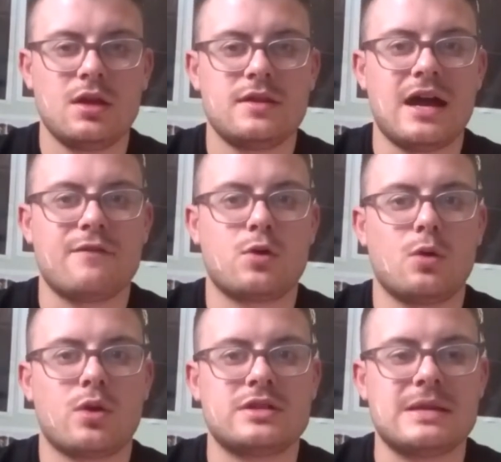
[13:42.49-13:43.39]
They have got
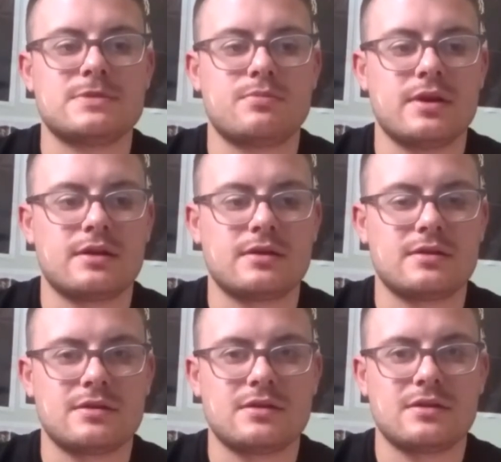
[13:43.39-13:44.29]
what a team to bring,
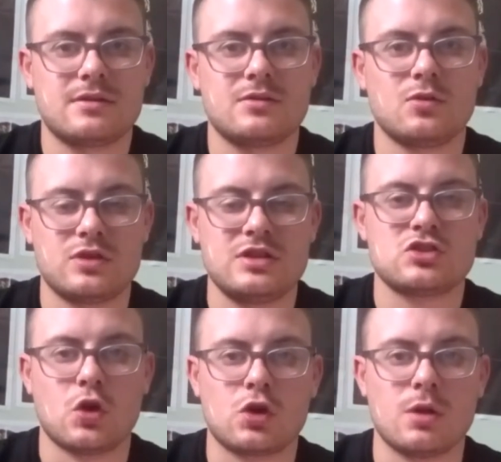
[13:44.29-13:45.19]
you know, these
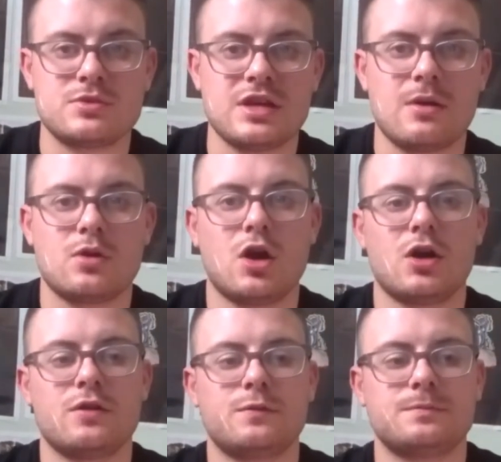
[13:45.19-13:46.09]
sort of clubs down,
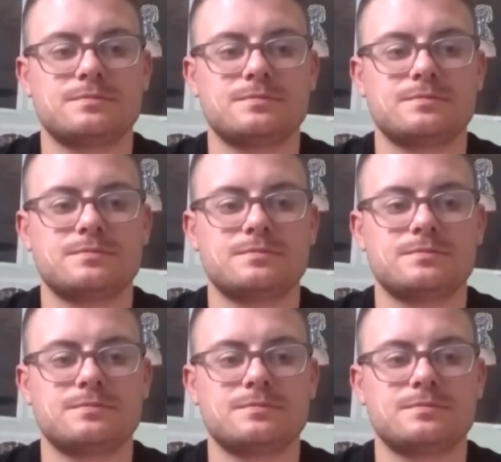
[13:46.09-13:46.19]
Cardiff.